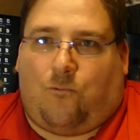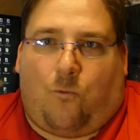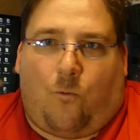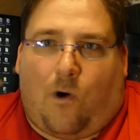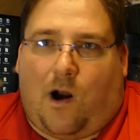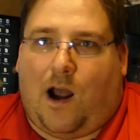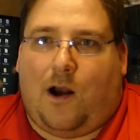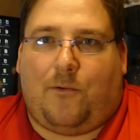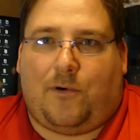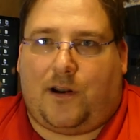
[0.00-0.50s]

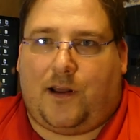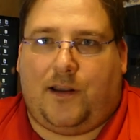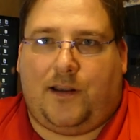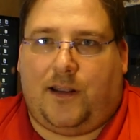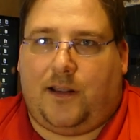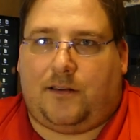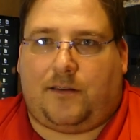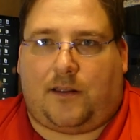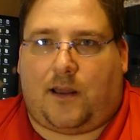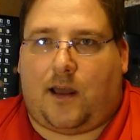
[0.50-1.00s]
Why would I
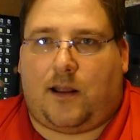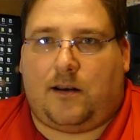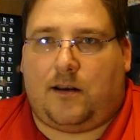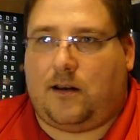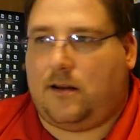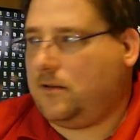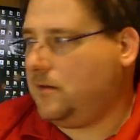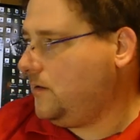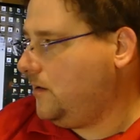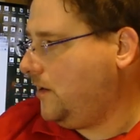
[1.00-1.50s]
get that?
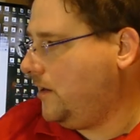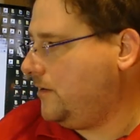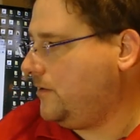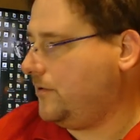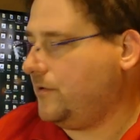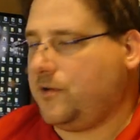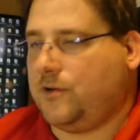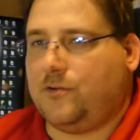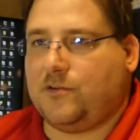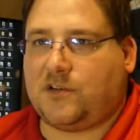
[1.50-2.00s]
The Ender
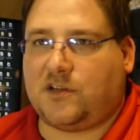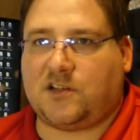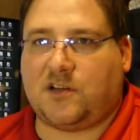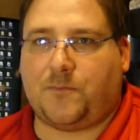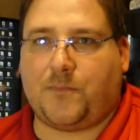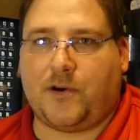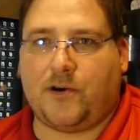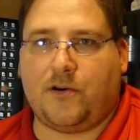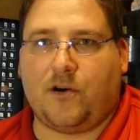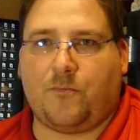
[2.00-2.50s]
2 is a
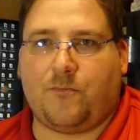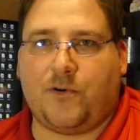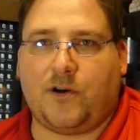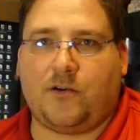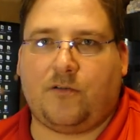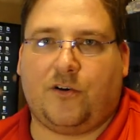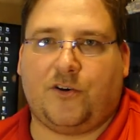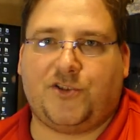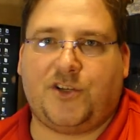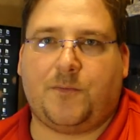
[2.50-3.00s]
superior
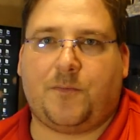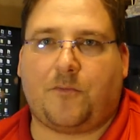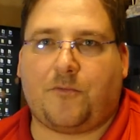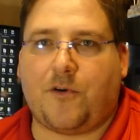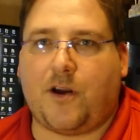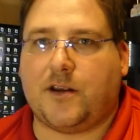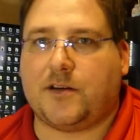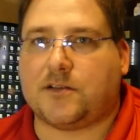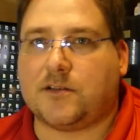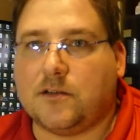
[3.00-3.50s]
printer at a cheaper
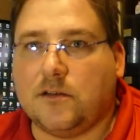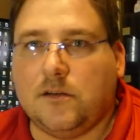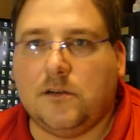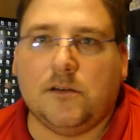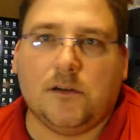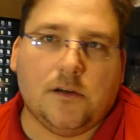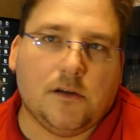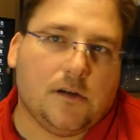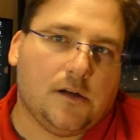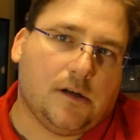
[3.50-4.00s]
price.
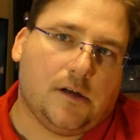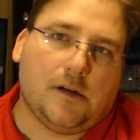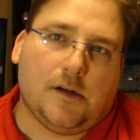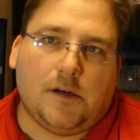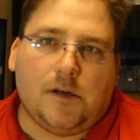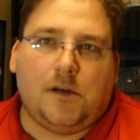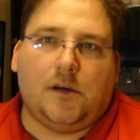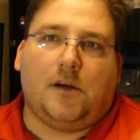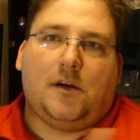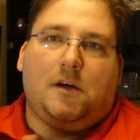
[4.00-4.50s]

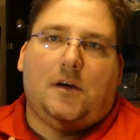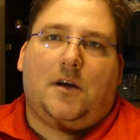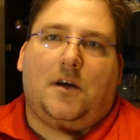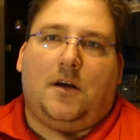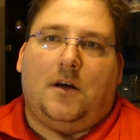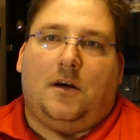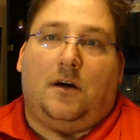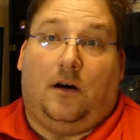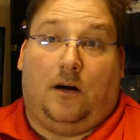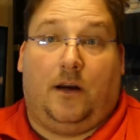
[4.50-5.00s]

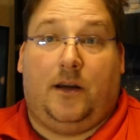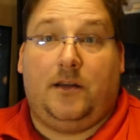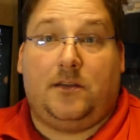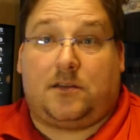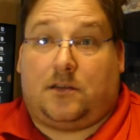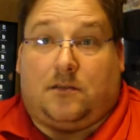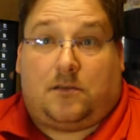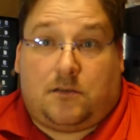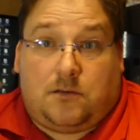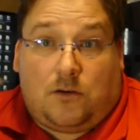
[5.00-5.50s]
Alright,
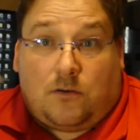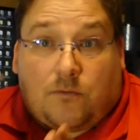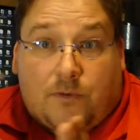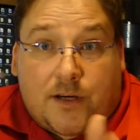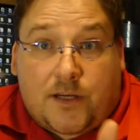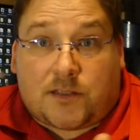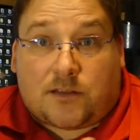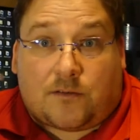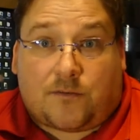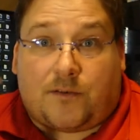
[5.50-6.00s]
so there's no
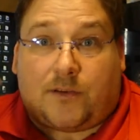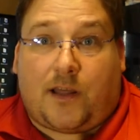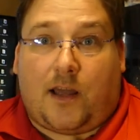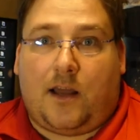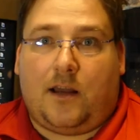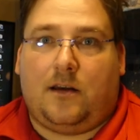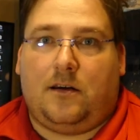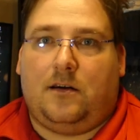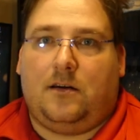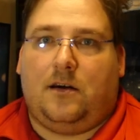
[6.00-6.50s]
reason for
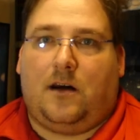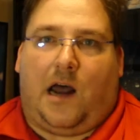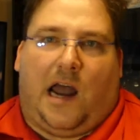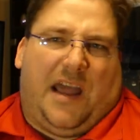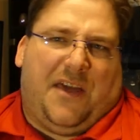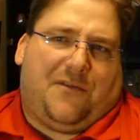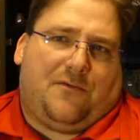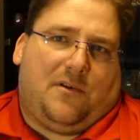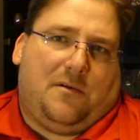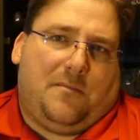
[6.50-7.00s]
that.
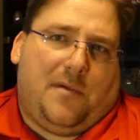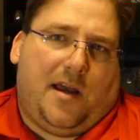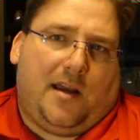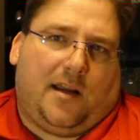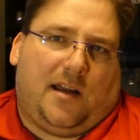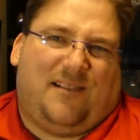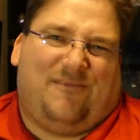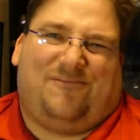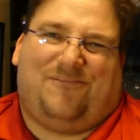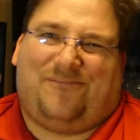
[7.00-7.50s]
i3
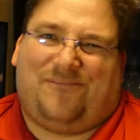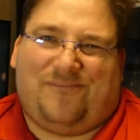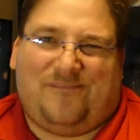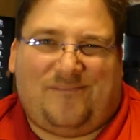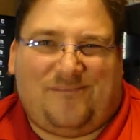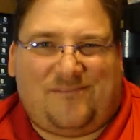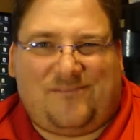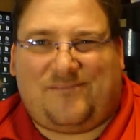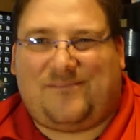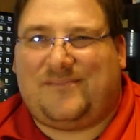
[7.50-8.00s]
Mega.
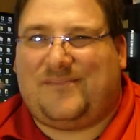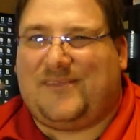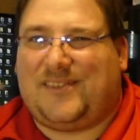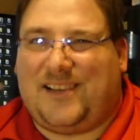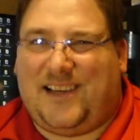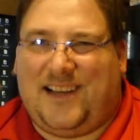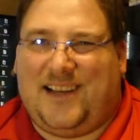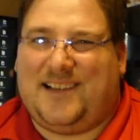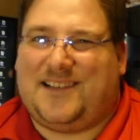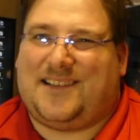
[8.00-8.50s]

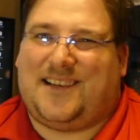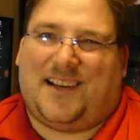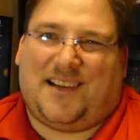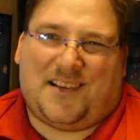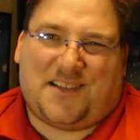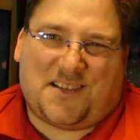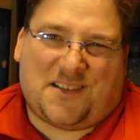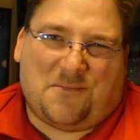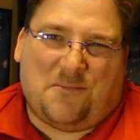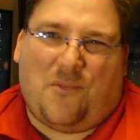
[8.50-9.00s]
Okay, it's got a
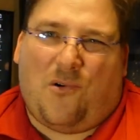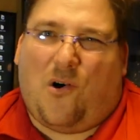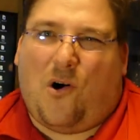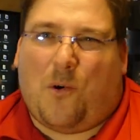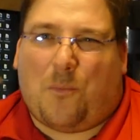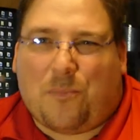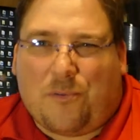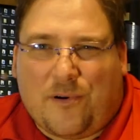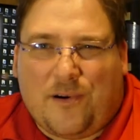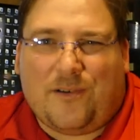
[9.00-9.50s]

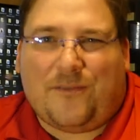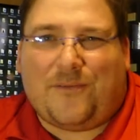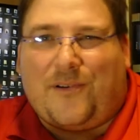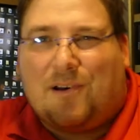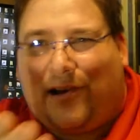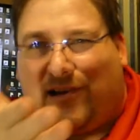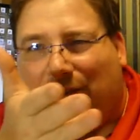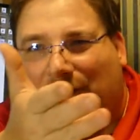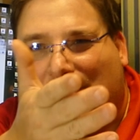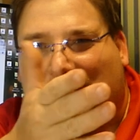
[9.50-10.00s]
small print
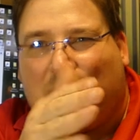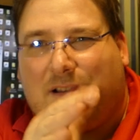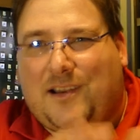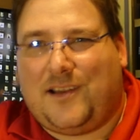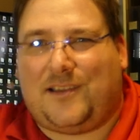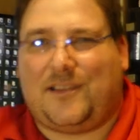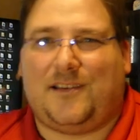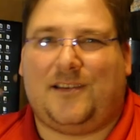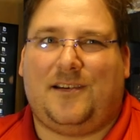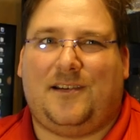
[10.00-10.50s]
volume
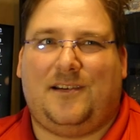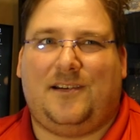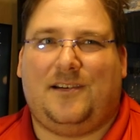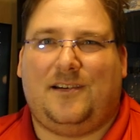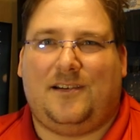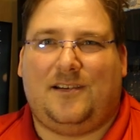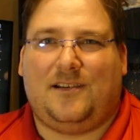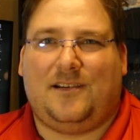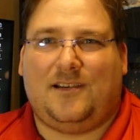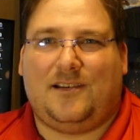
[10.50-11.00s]
like the
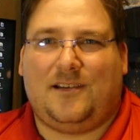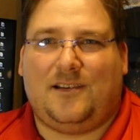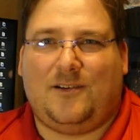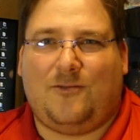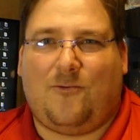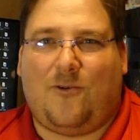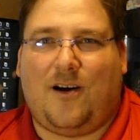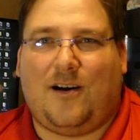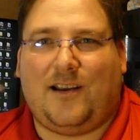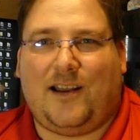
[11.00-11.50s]
the
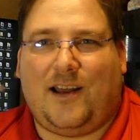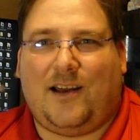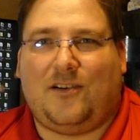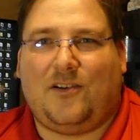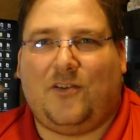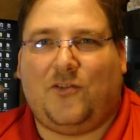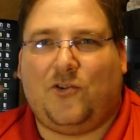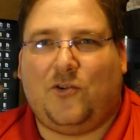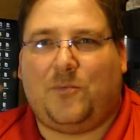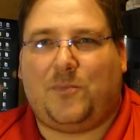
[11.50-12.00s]

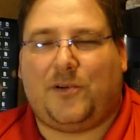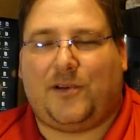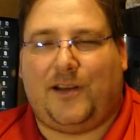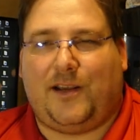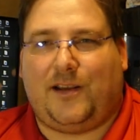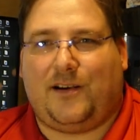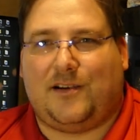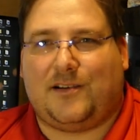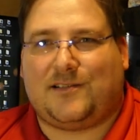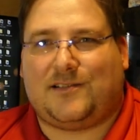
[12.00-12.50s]
Wanhao
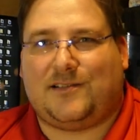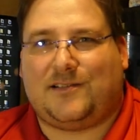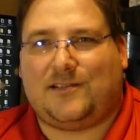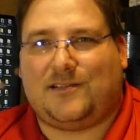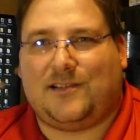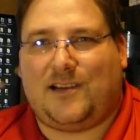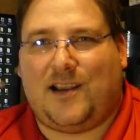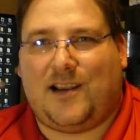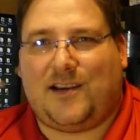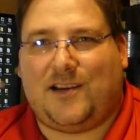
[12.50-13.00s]

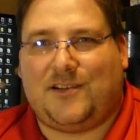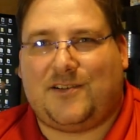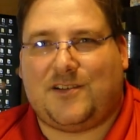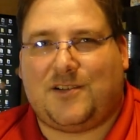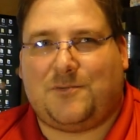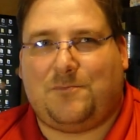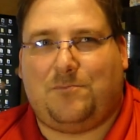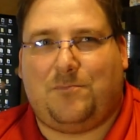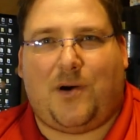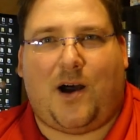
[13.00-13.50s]
duplicators. I could
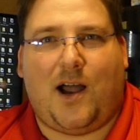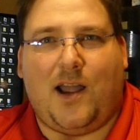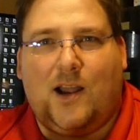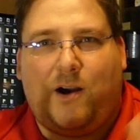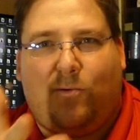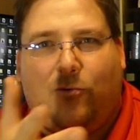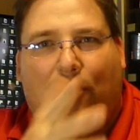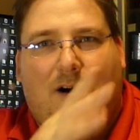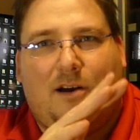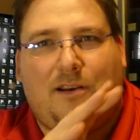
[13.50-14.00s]
just buy a
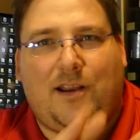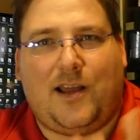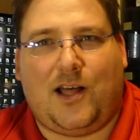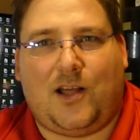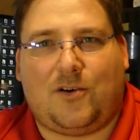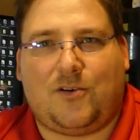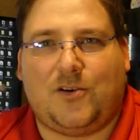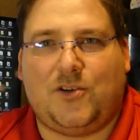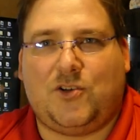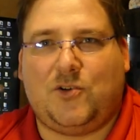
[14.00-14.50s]

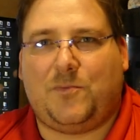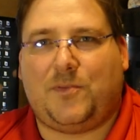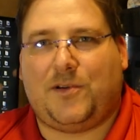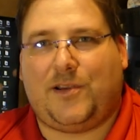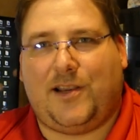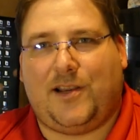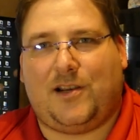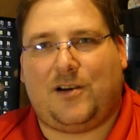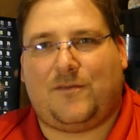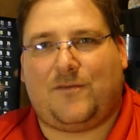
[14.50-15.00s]
Wanhao
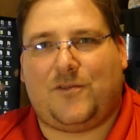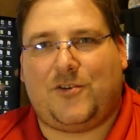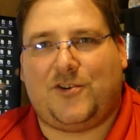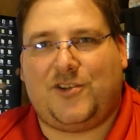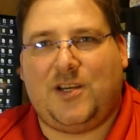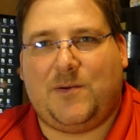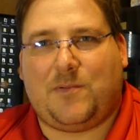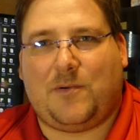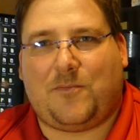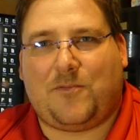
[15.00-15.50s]
duplicator for a
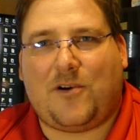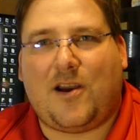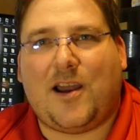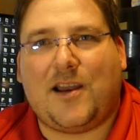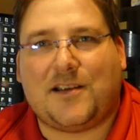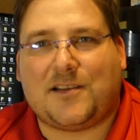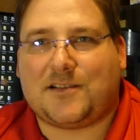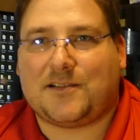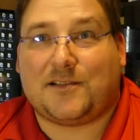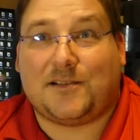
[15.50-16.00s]
cheaper
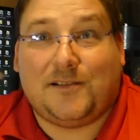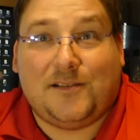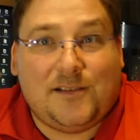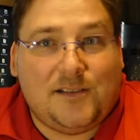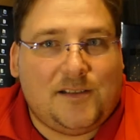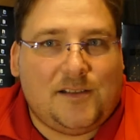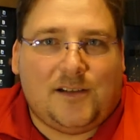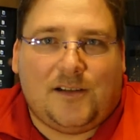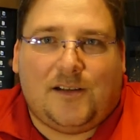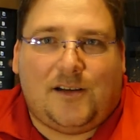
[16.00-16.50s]
price
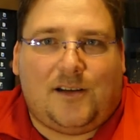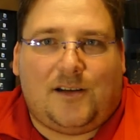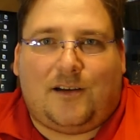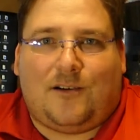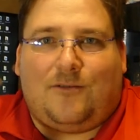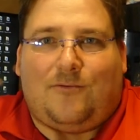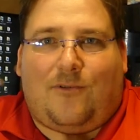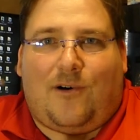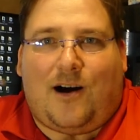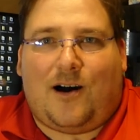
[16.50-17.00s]

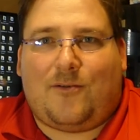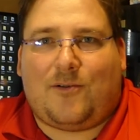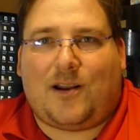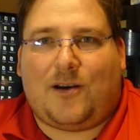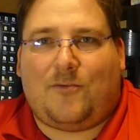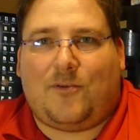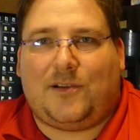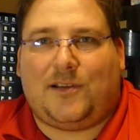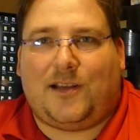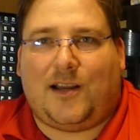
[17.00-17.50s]
why would I
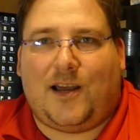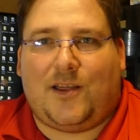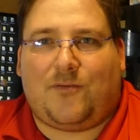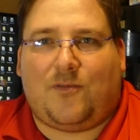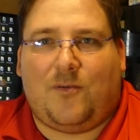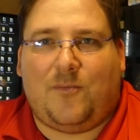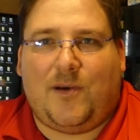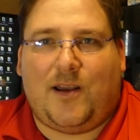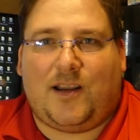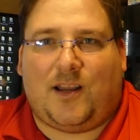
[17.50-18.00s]
want the
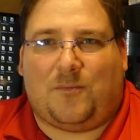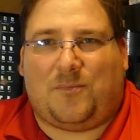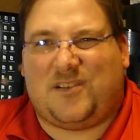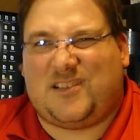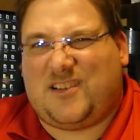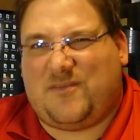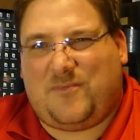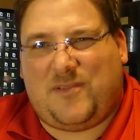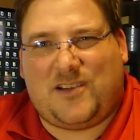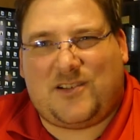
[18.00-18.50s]
i3 Mega?
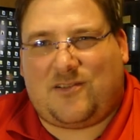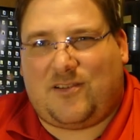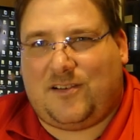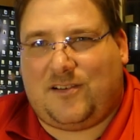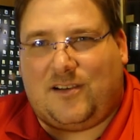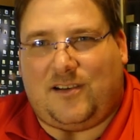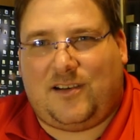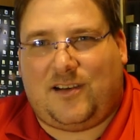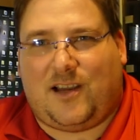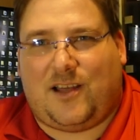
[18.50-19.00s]
Plus everybody's already
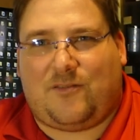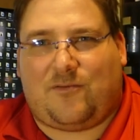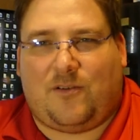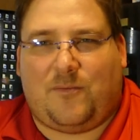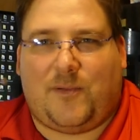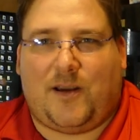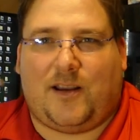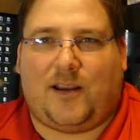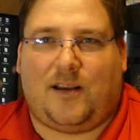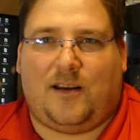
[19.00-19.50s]
done the i3
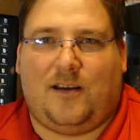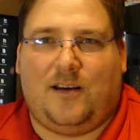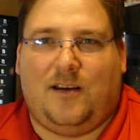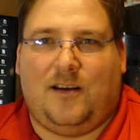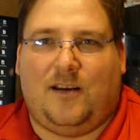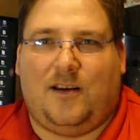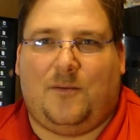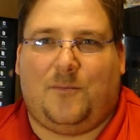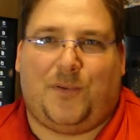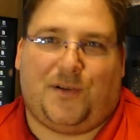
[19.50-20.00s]
Mega.
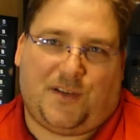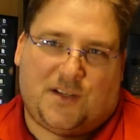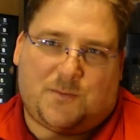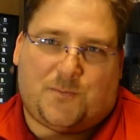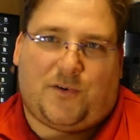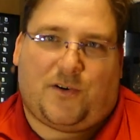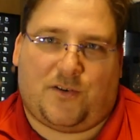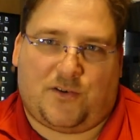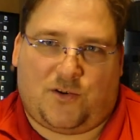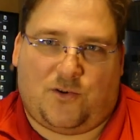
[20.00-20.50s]
But this
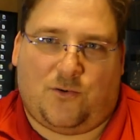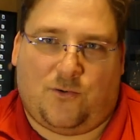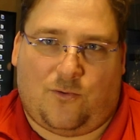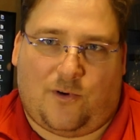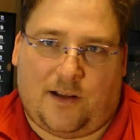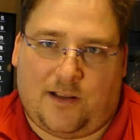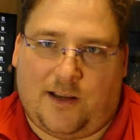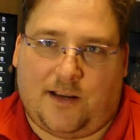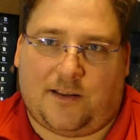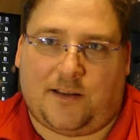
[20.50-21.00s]
printer's cool.
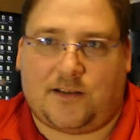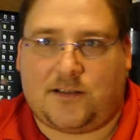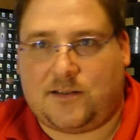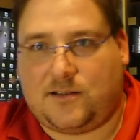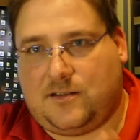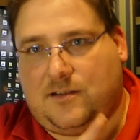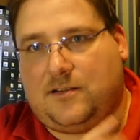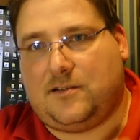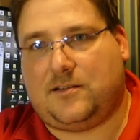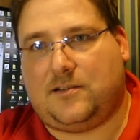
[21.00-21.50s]
I like this.
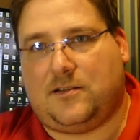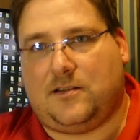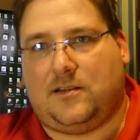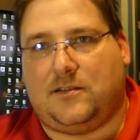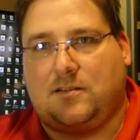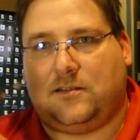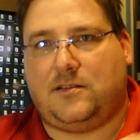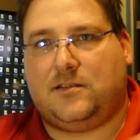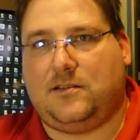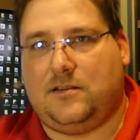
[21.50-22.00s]

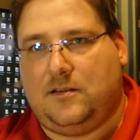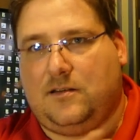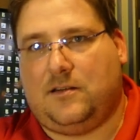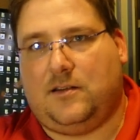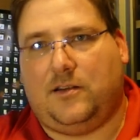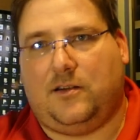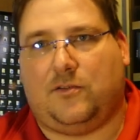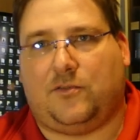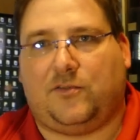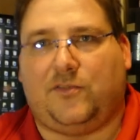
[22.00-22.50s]

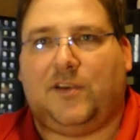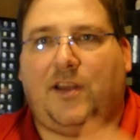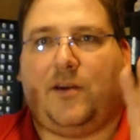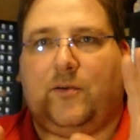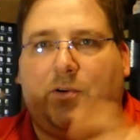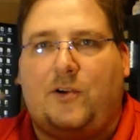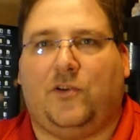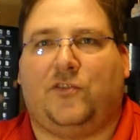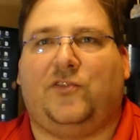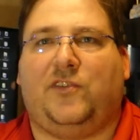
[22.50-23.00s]
You'll
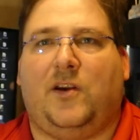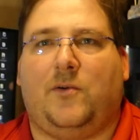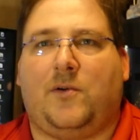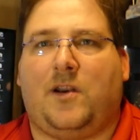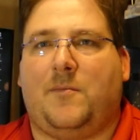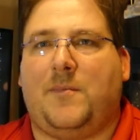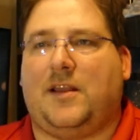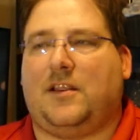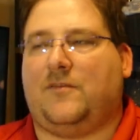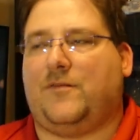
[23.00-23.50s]
you'll see it when
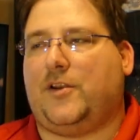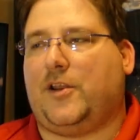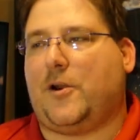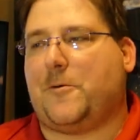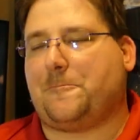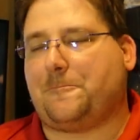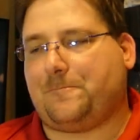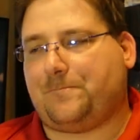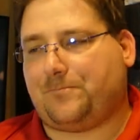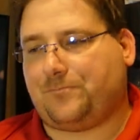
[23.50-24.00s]
I make the video.
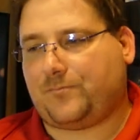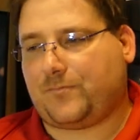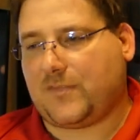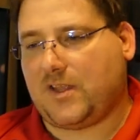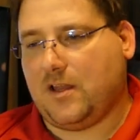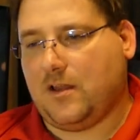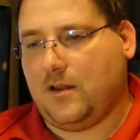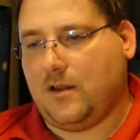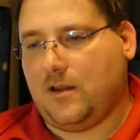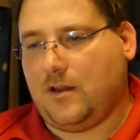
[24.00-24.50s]

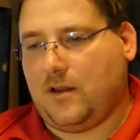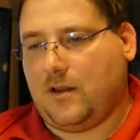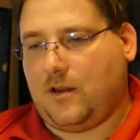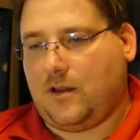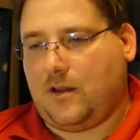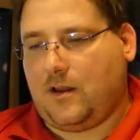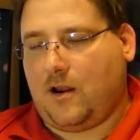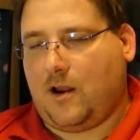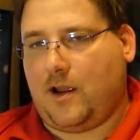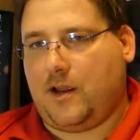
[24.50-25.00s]

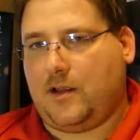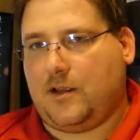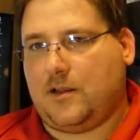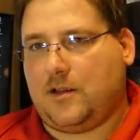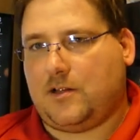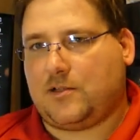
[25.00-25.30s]
All right.